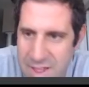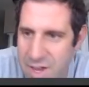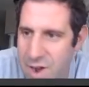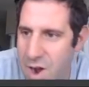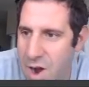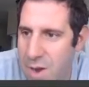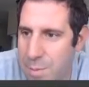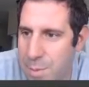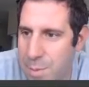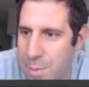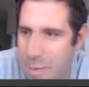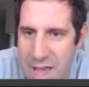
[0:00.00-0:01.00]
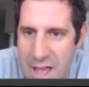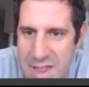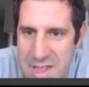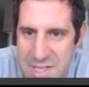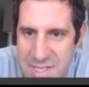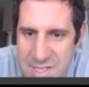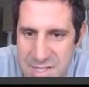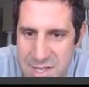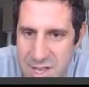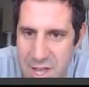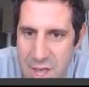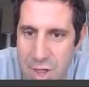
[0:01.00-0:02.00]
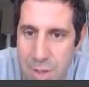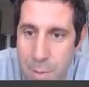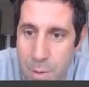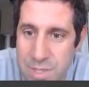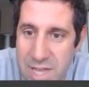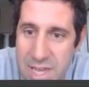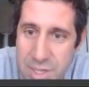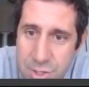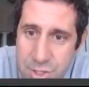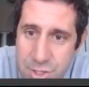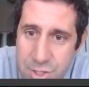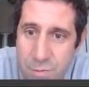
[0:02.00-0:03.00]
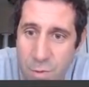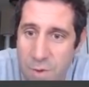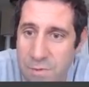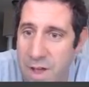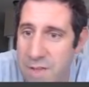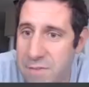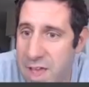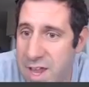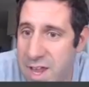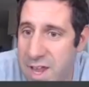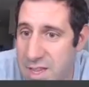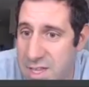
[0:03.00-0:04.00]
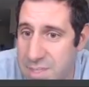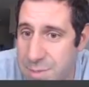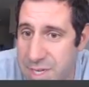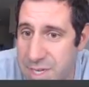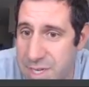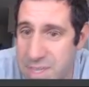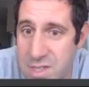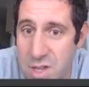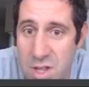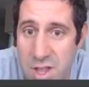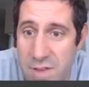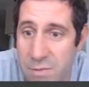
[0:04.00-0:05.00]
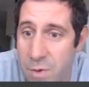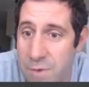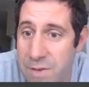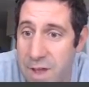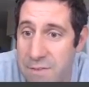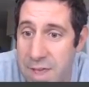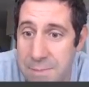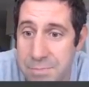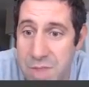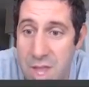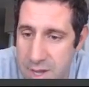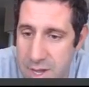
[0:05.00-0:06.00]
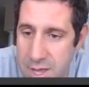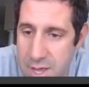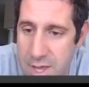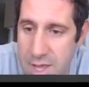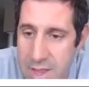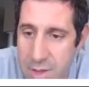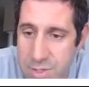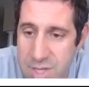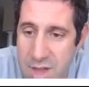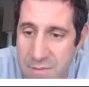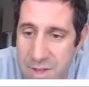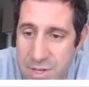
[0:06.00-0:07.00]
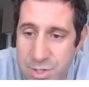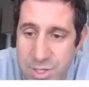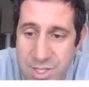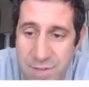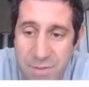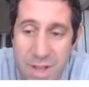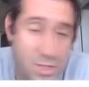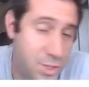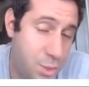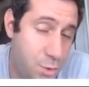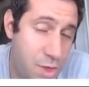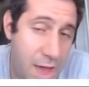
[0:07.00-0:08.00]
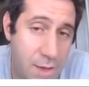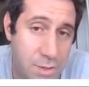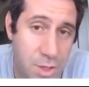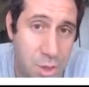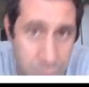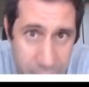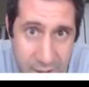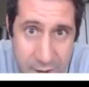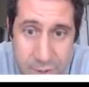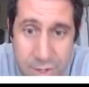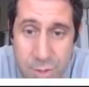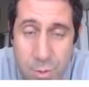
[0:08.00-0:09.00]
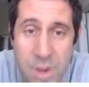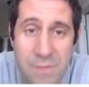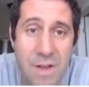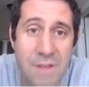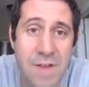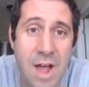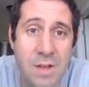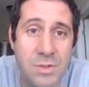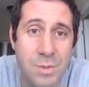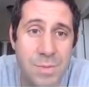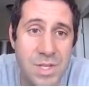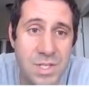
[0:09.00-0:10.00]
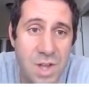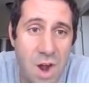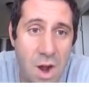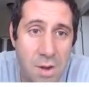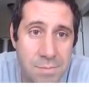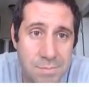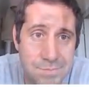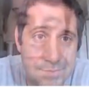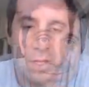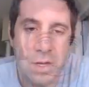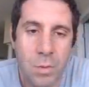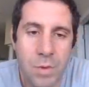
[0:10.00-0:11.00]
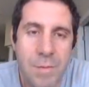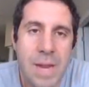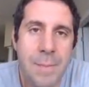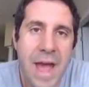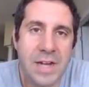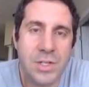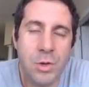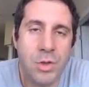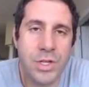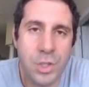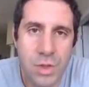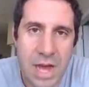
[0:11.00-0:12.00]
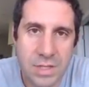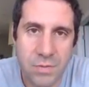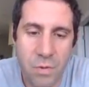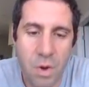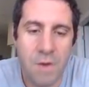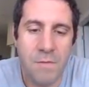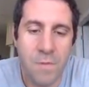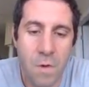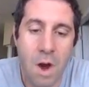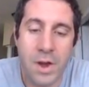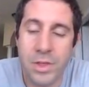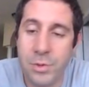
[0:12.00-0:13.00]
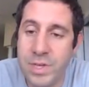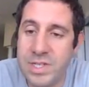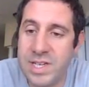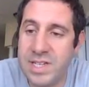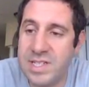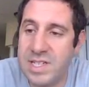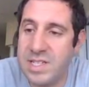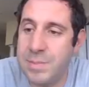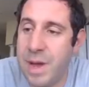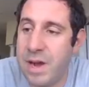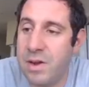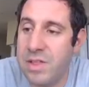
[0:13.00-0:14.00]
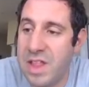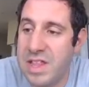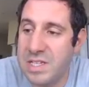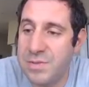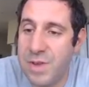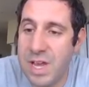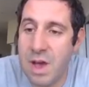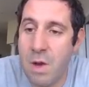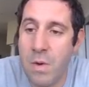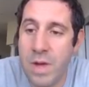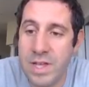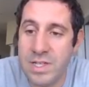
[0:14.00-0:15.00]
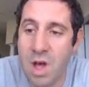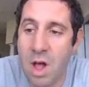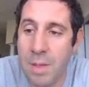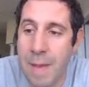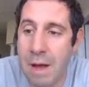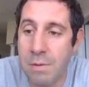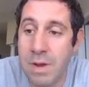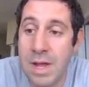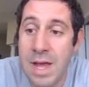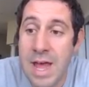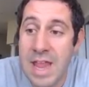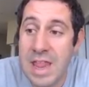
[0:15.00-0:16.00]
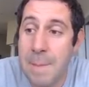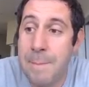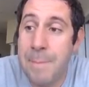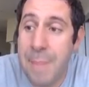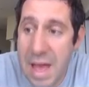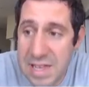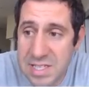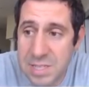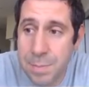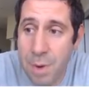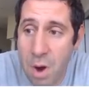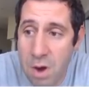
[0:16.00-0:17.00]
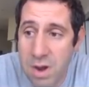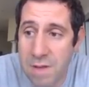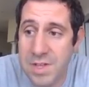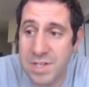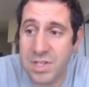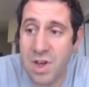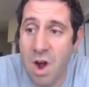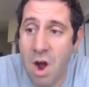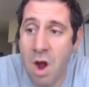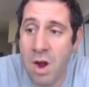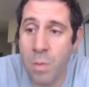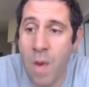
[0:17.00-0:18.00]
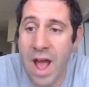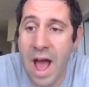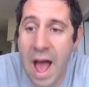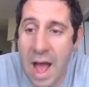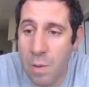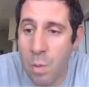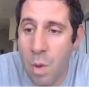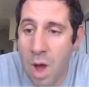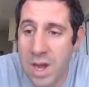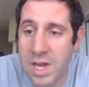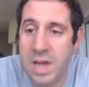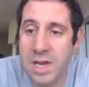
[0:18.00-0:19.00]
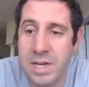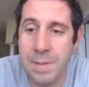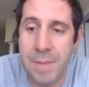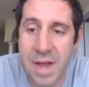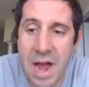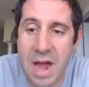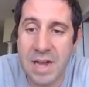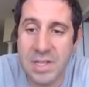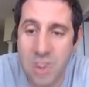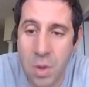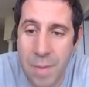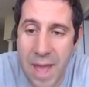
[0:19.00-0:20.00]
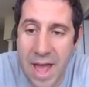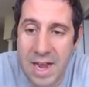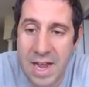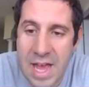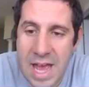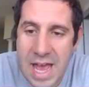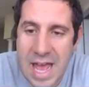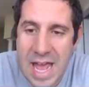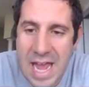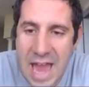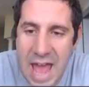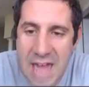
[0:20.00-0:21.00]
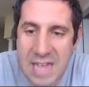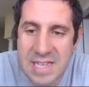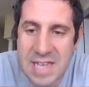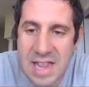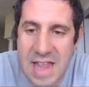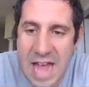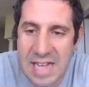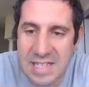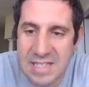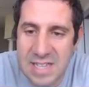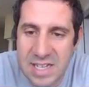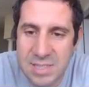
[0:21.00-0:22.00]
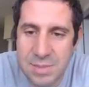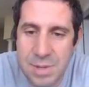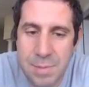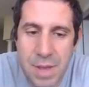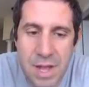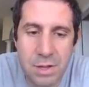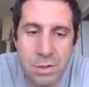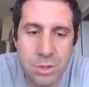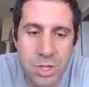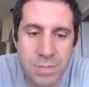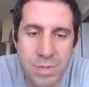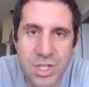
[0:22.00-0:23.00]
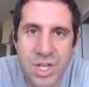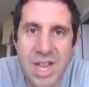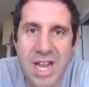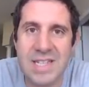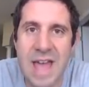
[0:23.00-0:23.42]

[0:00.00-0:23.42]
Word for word: on the car. I mean, my God, this is the most interesting 458 in the list because it doesn't look like a 458, but there was enough interest to fetch $2,325 from this car. We've made it back to the 2004 Ferrari 360 Spider that this video is all about. The best part of this car and why I wanted to bid on it so bad, it has that six-speed manual transmission that